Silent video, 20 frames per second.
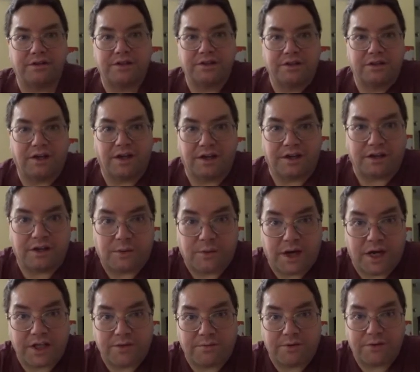I get a
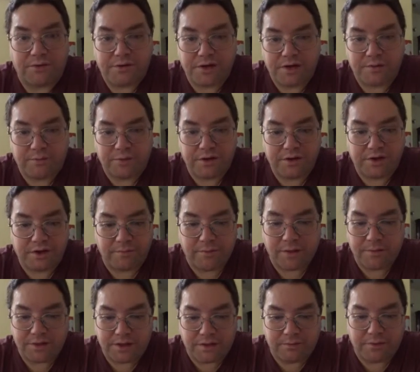grasp on 3D printing.
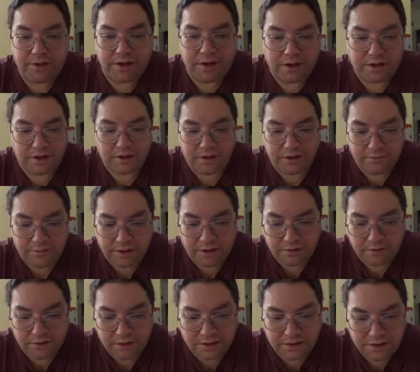Maybe someday I can get a better
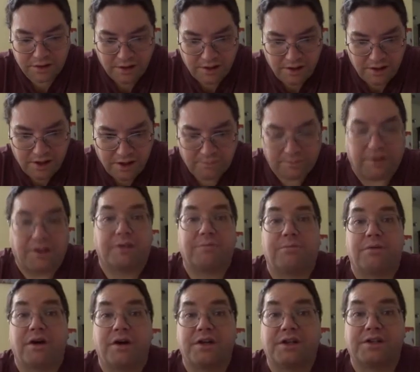one. Be like
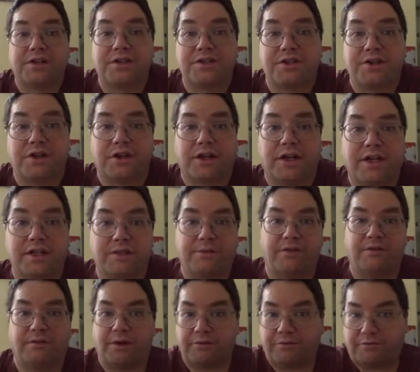Barnacles Nerdgasm. I
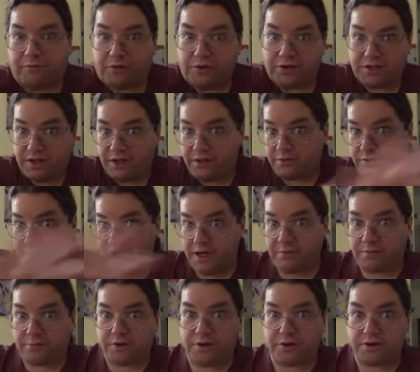have about 14 3D
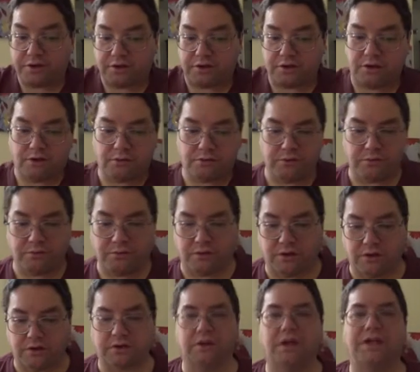printers on along one
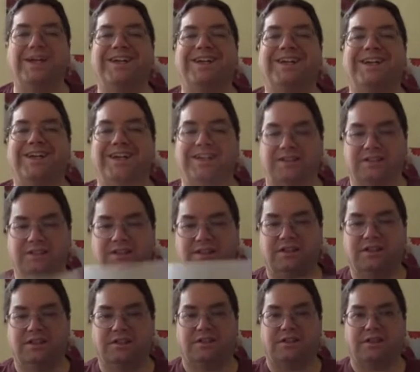wall.
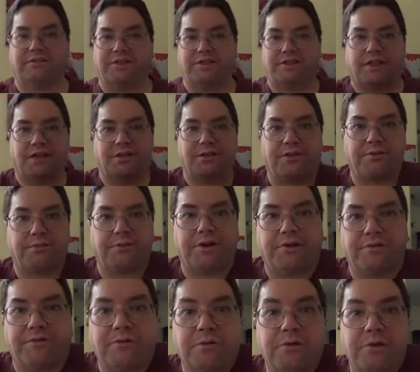now he's got three or
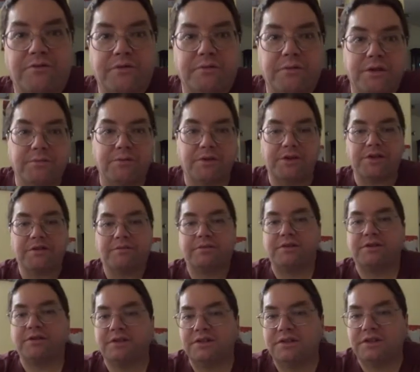four of them, I believe, but
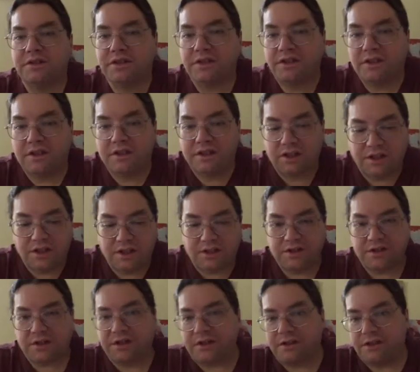
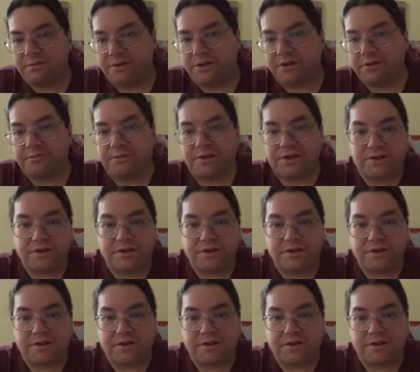still, be a good place to